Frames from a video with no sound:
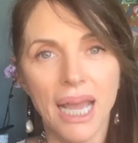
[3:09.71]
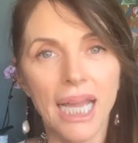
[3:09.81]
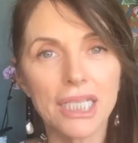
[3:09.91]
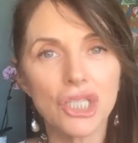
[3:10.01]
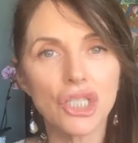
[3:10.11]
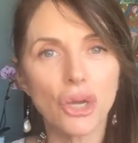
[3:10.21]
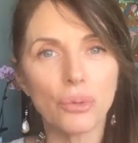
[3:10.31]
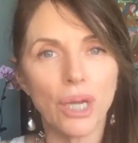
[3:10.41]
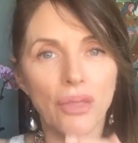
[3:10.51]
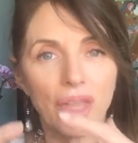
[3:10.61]
And
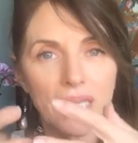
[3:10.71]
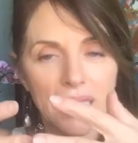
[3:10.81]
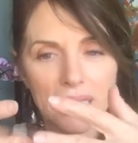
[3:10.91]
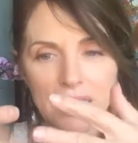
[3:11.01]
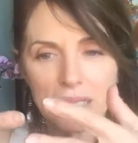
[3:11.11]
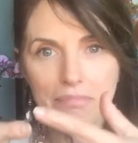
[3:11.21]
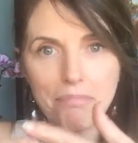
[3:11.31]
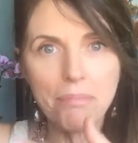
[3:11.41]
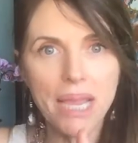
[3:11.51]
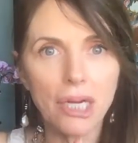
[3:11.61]
so they get this
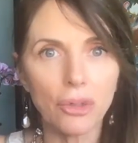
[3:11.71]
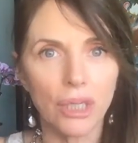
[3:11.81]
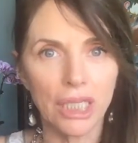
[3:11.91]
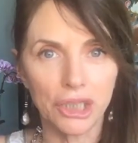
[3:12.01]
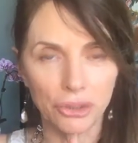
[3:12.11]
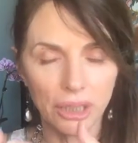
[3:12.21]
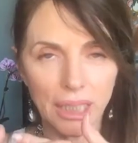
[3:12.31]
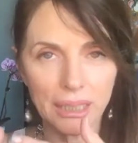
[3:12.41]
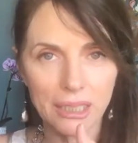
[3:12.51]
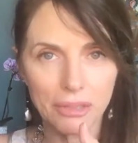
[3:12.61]
marriage. You can
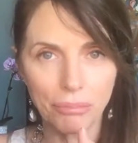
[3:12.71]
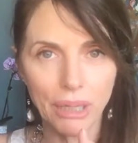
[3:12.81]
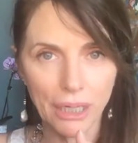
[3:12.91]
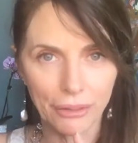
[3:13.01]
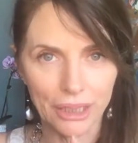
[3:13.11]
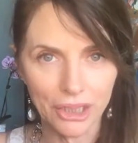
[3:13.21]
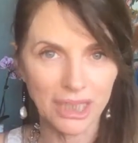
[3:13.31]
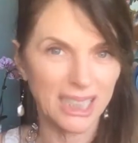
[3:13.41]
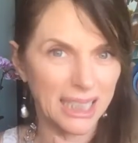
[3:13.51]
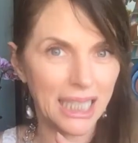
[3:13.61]
get this marriage
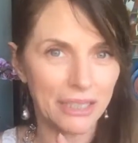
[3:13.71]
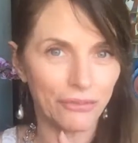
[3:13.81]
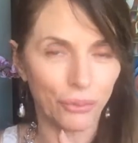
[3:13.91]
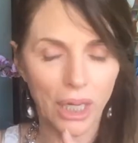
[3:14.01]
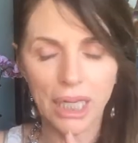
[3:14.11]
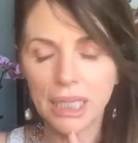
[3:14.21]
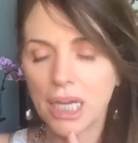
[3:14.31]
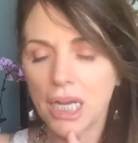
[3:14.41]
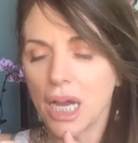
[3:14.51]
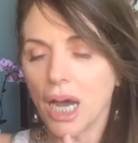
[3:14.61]
in a negative way
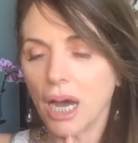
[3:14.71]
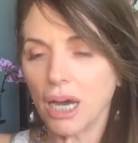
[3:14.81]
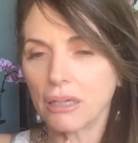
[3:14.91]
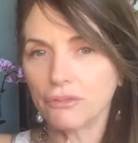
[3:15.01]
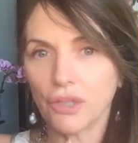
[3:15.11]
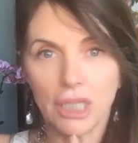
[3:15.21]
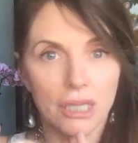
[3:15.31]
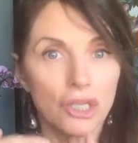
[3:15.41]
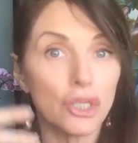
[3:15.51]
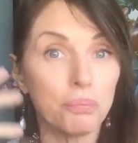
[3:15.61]
of
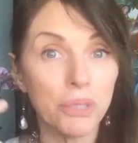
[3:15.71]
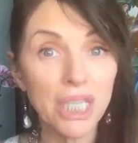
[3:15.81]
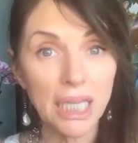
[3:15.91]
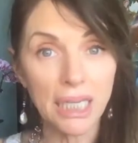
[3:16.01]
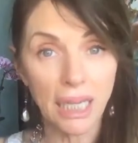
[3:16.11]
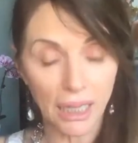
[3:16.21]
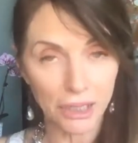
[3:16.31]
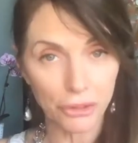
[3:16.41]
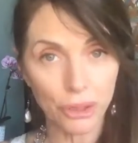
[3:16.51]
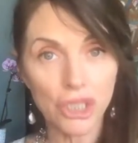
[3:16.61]
speaking
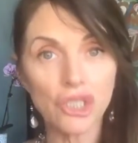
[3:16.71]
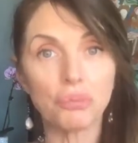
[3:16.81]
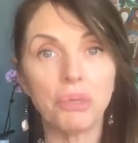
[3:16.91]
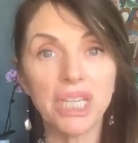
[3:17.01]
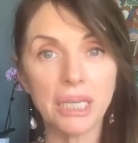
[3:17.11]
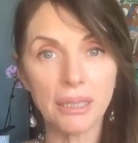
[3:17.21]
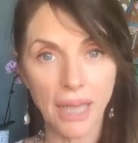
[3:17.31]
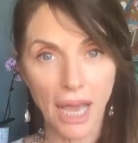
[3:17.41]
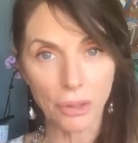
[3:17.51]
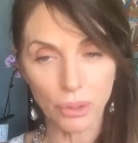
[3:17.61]
clearly, speaking
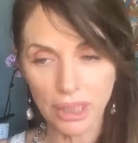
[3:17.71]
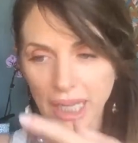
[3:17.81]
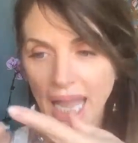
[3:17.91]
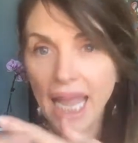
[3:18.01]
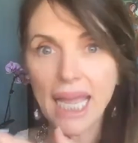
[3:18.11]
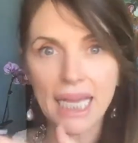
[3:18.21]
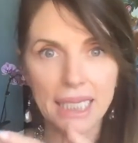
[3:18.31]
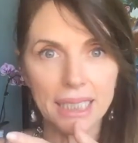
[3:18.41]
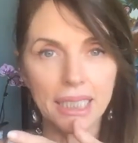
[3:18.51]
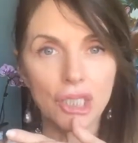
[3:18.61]
loudly,
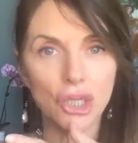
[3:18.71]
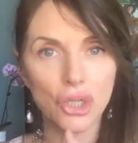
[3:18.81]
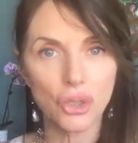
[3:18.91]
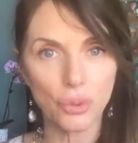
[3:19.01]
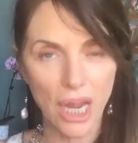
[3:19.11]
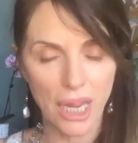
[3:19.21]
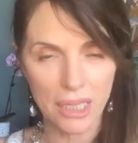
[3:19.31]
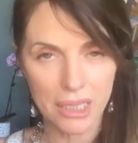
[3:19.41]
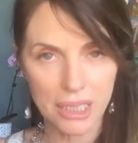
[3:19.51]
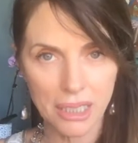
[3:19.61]
and
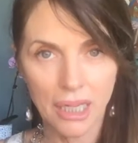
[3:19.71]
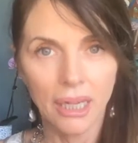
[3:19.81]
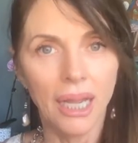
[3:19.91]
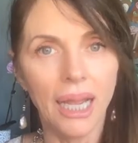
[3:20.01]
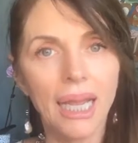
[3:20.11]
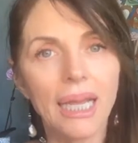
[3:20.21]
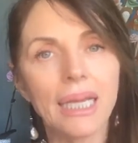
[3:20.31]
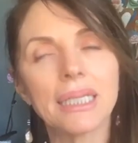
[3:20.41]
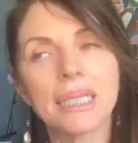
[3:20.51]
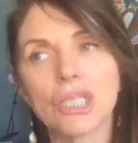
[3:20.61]
stress.
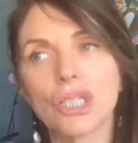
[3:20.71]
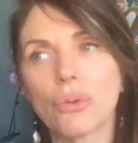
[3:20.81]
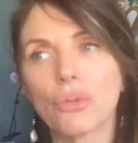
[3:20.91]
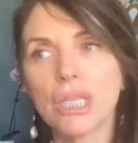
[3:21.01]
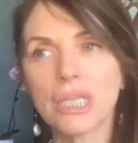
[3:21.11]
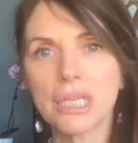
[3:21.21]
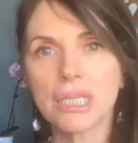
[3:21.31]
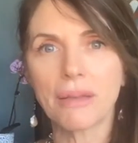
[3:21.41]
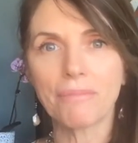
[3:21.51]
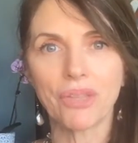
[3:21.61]
And so this is
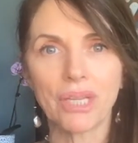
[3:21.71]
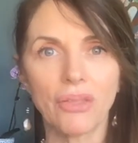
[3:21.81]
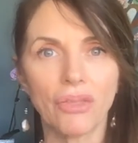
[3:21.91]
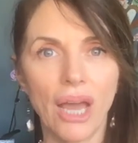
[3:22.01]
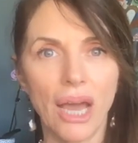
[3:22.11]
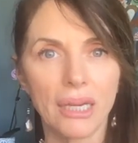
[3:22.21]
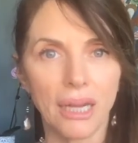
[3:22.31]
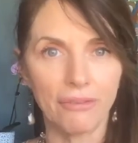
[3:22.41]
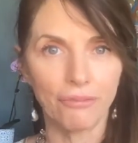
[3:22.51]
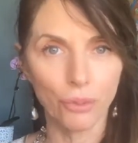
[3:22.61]
something that
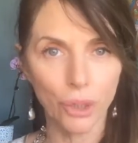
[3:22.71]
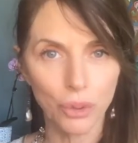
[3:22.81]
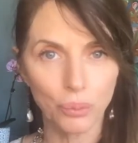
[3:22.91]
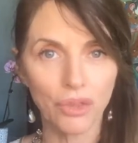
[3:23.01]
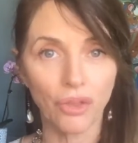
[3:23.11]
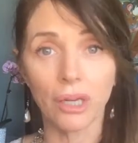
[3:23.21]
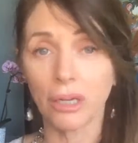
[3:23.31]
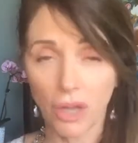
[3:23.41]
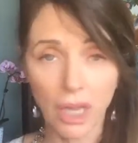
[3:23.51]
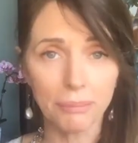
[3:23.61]
I've worked with on a
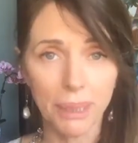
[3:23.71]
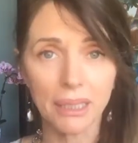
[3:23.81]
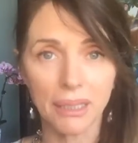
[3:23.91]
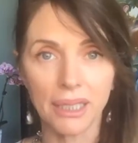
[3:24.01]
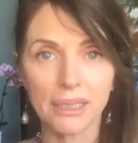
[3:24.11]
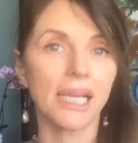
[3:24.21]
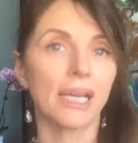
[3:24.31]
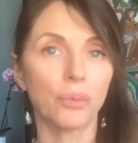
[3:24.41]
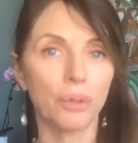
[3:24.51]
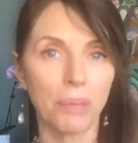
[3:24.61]
lot of my clients
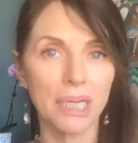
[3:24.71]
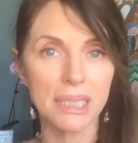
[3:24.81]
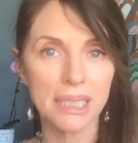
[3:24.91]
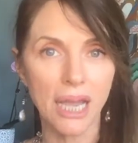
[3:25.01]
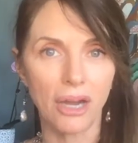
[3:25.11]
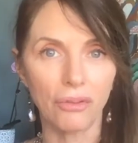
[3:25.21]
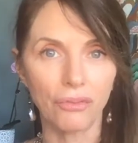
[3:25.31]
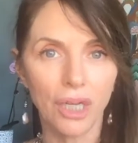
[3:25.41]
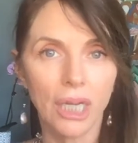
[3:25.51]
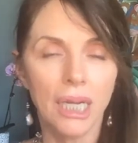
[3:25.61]
and with myself
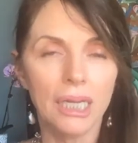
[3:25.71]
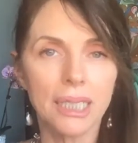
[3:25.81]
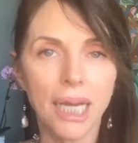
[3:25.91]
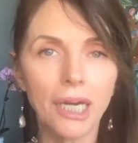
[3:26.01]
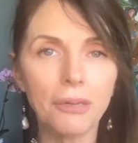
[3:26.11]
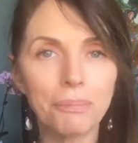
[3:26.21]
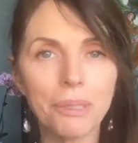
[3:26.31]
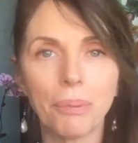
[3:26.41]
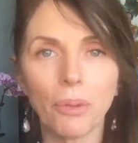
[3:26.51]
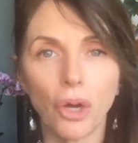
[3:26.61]
to help
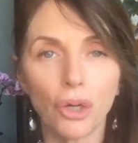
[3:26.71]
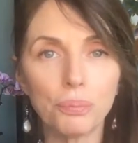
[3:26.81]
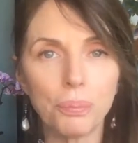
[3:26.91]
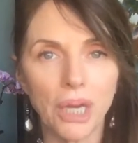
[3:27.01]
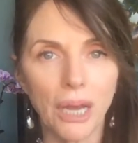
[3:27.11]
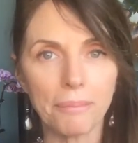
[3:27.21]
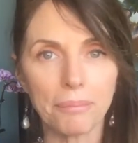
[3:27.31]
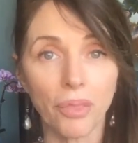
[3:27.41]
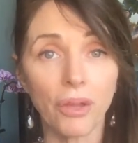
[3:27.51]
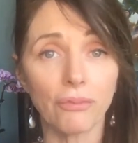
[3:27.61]
people open up
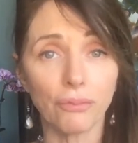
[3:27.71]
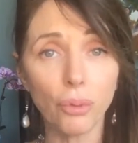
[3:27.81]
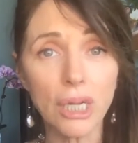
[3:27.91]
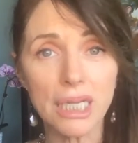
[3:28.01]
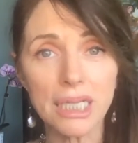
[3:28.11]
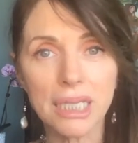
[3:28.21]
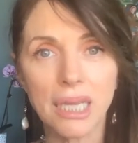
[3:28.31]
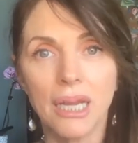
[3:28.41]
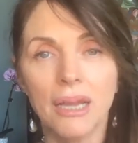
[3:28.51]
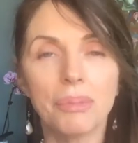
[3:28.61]
their voice,
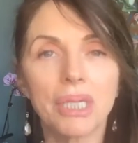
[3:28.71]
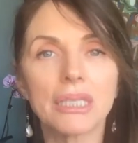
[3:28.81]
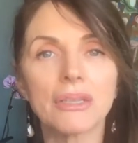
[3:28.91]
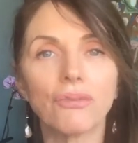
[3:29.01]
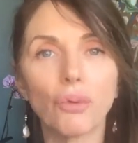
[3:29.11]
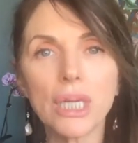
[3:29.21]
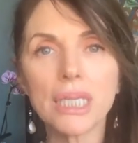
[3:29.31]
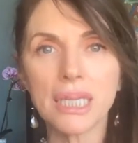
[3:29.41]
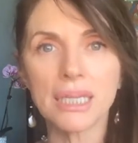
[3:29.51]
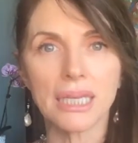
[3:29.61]
because the voice
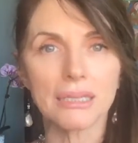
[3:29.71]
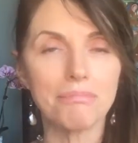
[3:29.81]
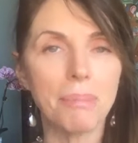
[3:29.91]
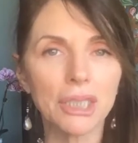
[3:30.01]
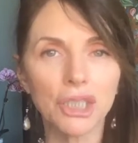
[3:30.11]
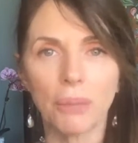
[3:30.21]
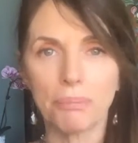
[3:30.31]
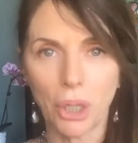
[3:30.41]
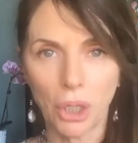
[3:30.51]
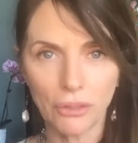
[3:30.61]
is as much a
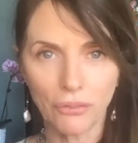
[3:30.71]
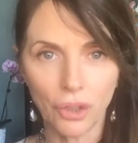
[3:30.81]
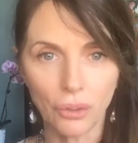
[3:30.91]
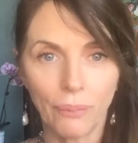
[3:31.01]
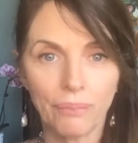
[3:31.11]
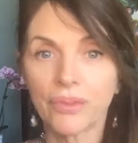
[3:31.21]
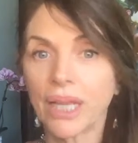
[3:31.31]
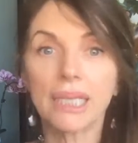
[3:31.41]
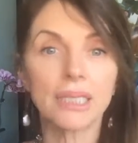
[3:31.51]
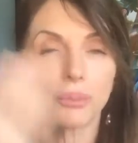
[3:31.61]
part of you
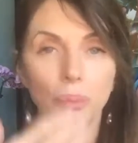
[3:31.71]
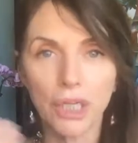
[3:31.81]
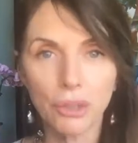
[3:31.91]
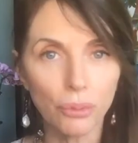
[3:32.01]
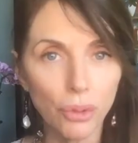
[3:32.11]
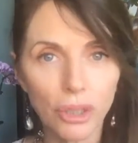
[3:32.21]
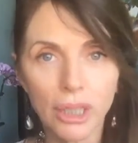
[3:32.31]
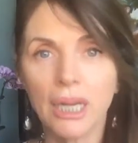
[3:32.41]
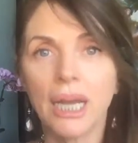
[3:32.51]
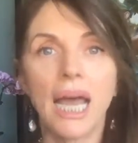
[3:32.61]
as the way you look,
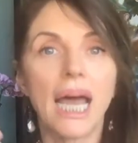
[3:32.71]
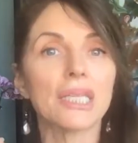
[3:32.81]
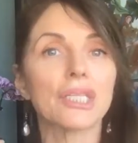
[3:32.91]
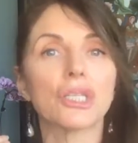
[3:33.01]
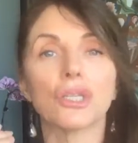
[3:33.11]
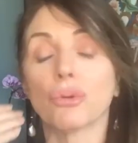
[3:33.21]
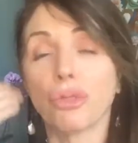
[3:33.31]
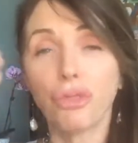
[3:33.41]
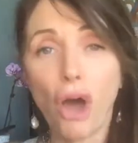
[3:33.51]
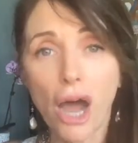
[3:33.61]
as your
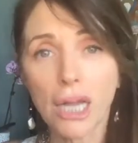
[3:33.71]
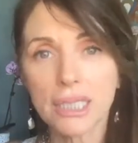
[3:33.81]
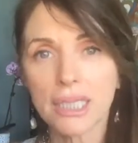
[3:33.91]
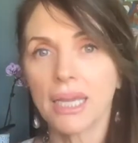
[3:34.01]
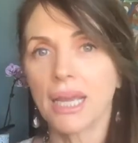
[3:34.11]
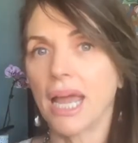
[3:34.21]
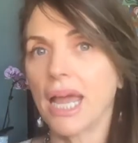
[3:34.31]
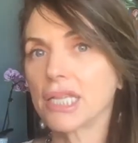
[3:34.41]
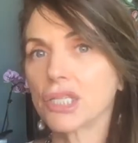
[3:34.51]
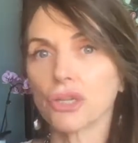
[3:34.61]
thoughts,
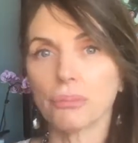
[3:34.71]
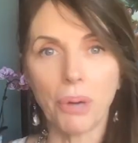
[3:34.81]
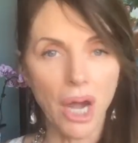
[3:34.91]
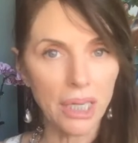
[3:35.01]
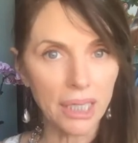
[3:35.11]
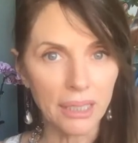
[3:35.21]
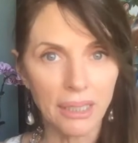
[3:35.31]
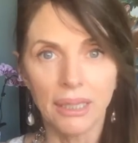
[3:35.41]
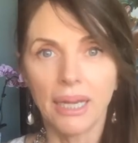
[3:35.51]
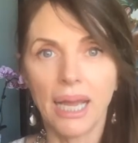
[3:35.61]
as your body,
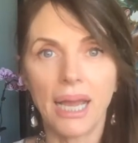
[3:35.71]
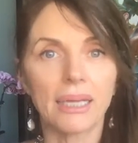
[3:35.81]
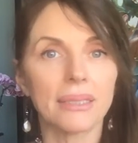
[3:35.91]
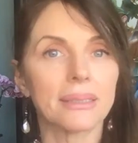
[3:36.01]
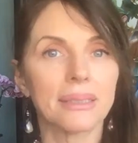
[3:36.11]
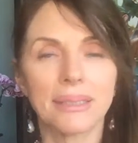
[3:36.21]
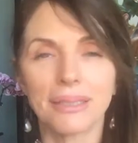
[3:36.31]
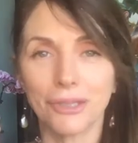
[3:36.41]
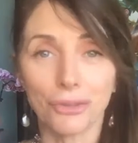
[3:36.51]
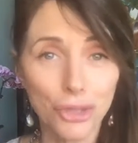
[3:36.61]
as
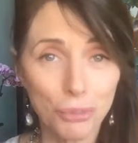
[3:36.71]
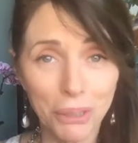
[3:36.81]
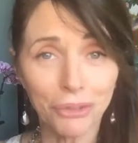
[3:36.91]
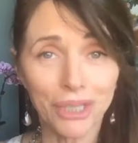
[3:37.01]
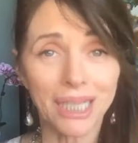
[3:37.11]
your spirit.